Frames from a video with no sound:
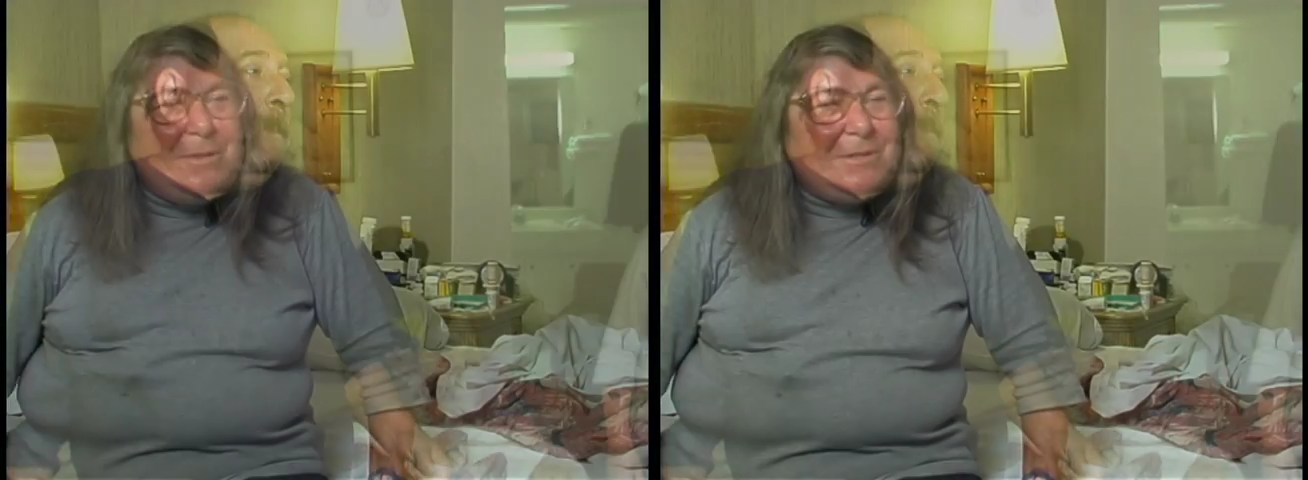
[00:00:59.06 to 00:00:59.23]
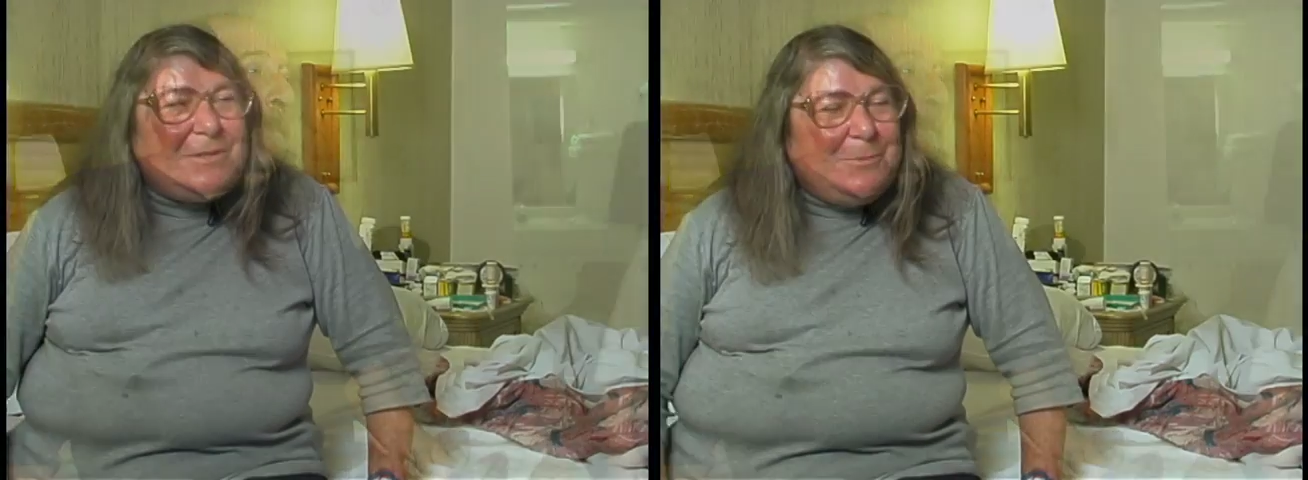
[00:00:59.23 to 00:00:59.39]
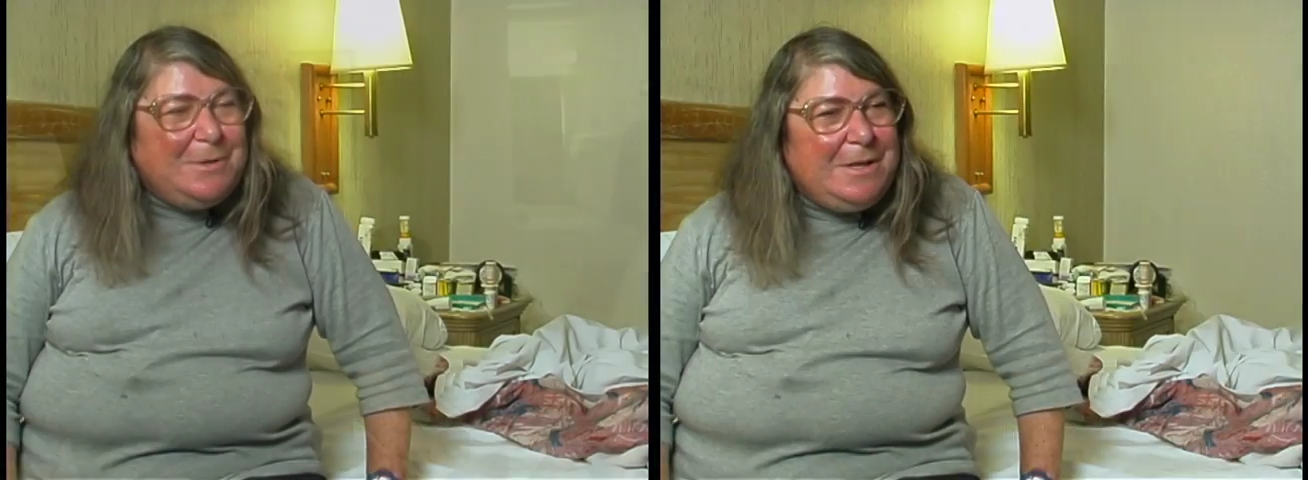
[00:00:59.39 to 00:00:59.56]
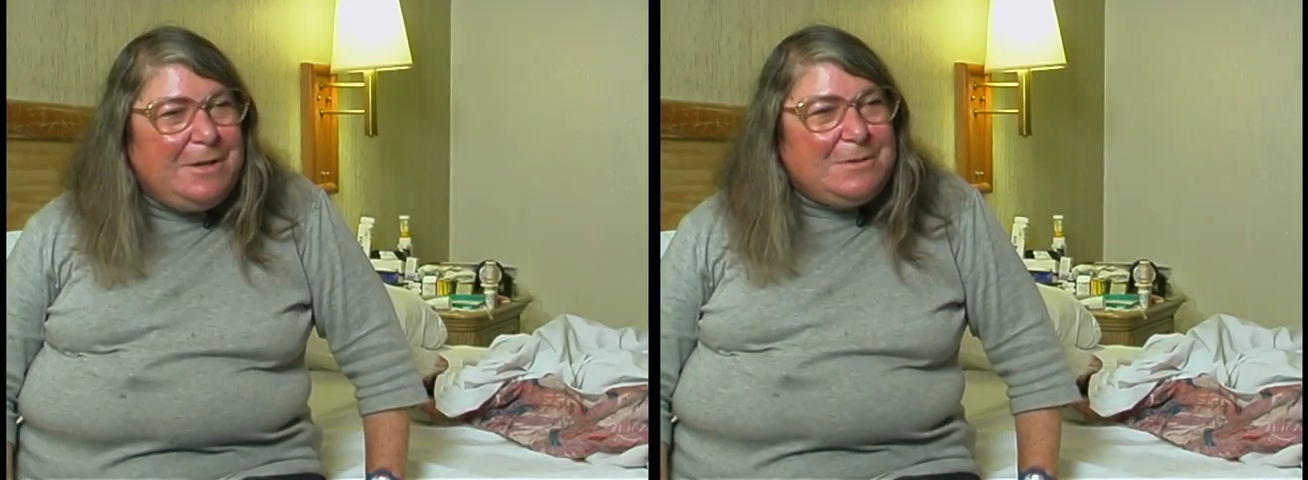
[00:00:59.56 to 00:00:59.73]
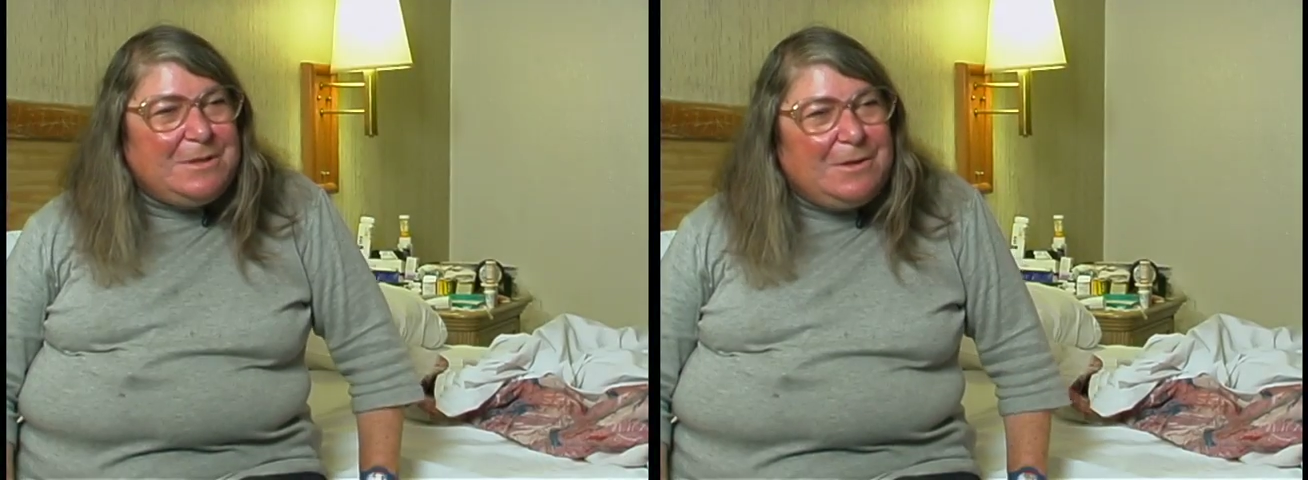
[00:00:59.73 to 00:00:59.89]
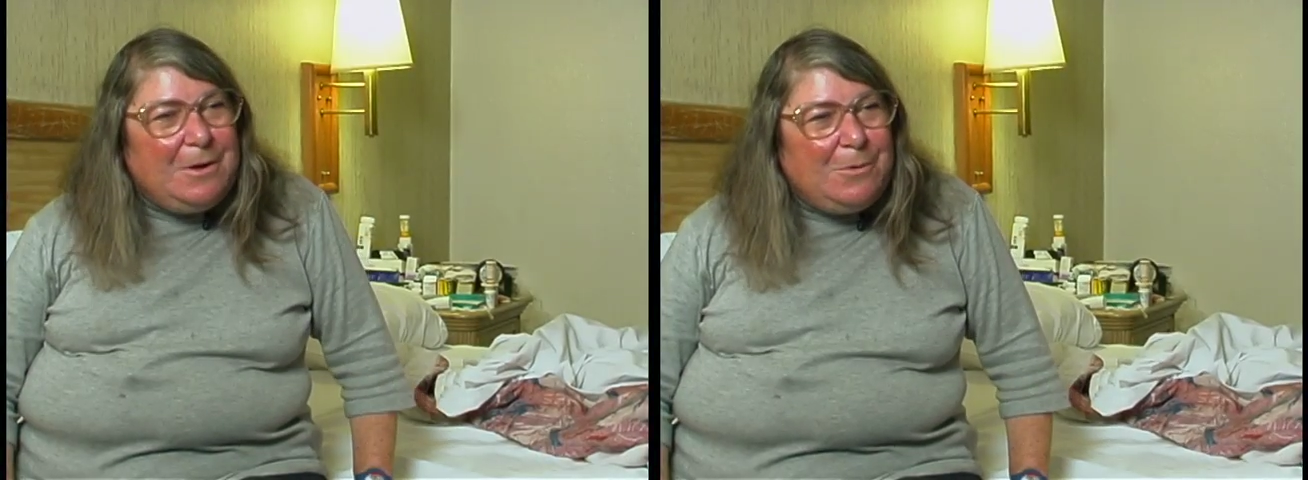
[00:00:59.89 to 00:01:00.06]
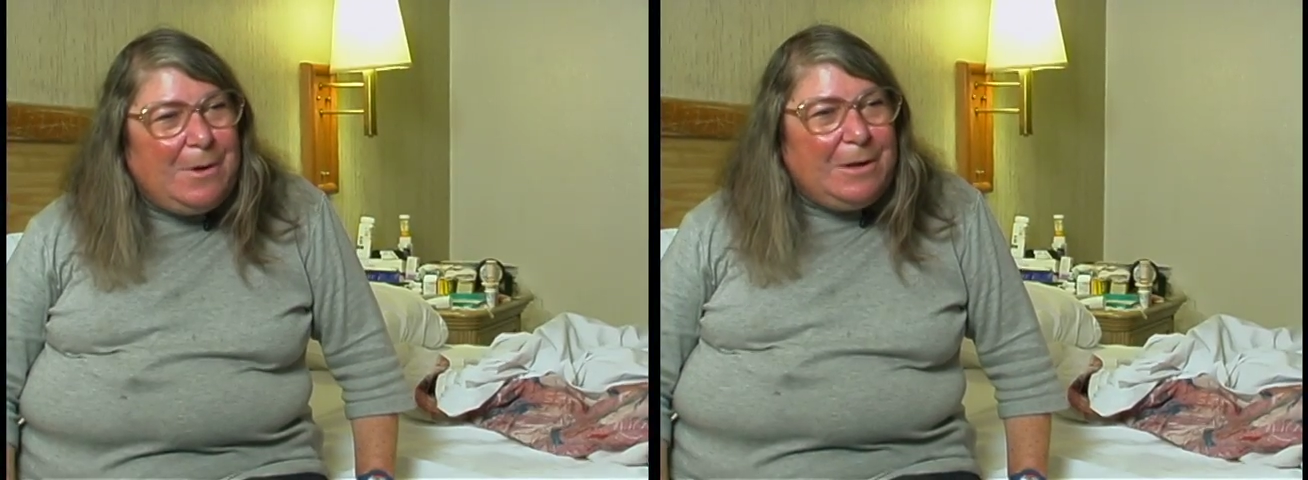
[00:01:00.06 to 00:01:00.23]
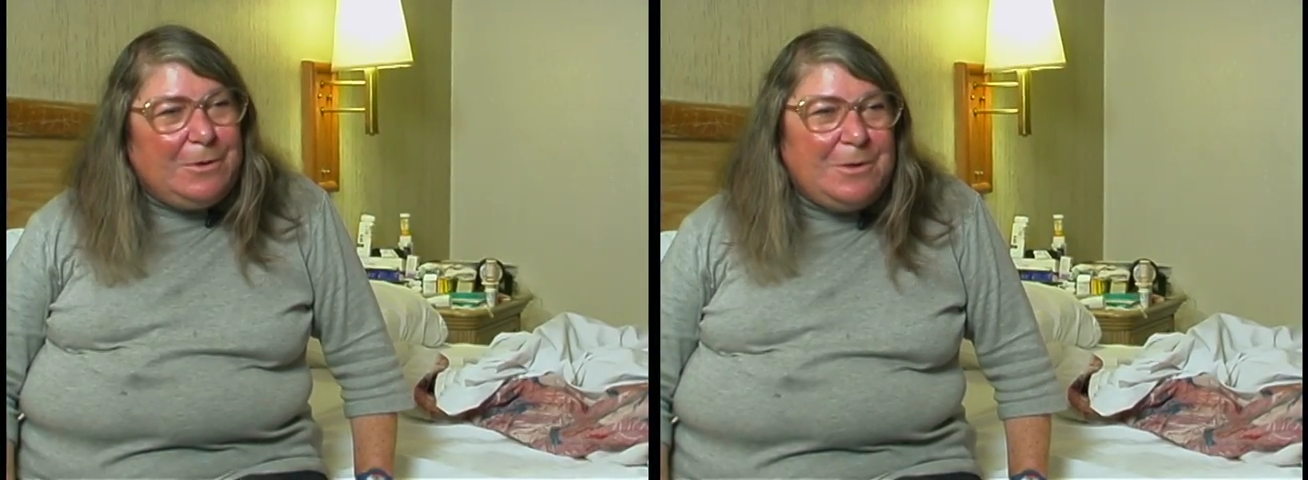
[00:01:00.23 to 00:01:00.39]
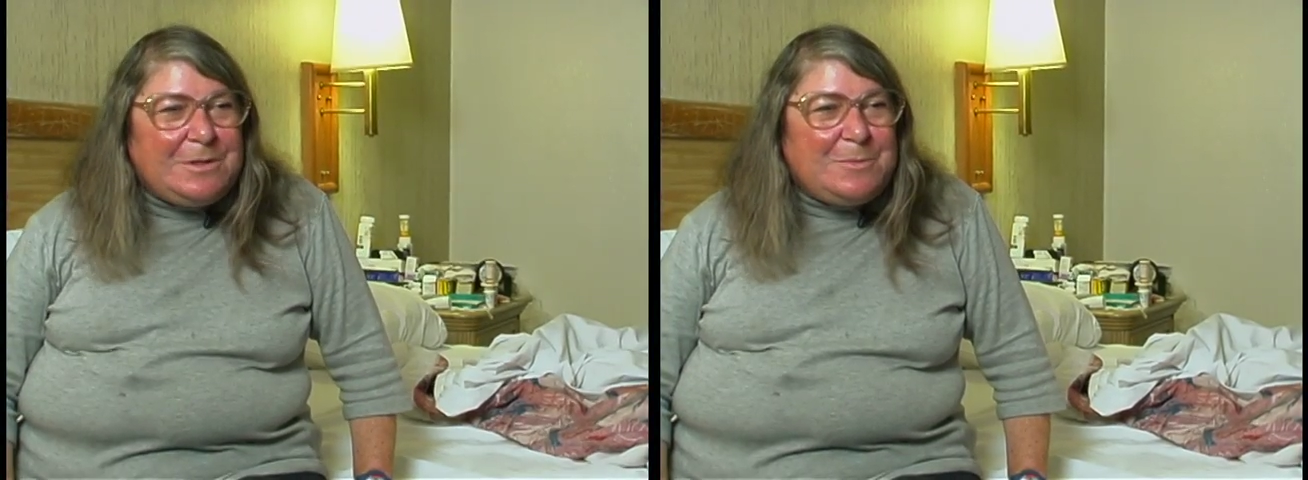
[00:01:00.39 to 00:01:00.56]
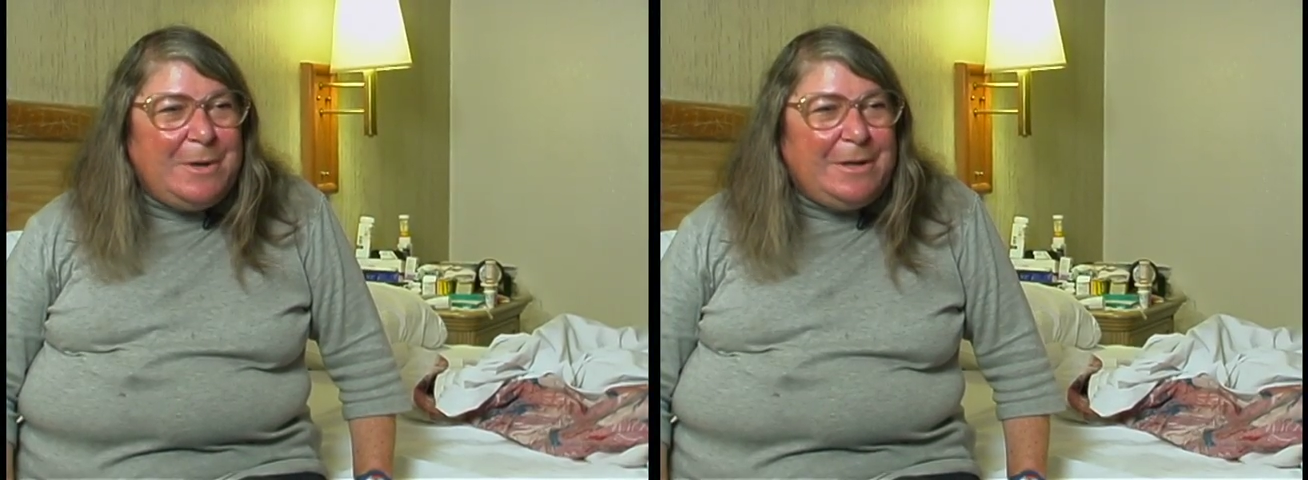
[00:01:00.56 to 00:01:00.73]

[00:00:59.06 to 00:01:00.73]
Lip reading: is 3 years ago, I lost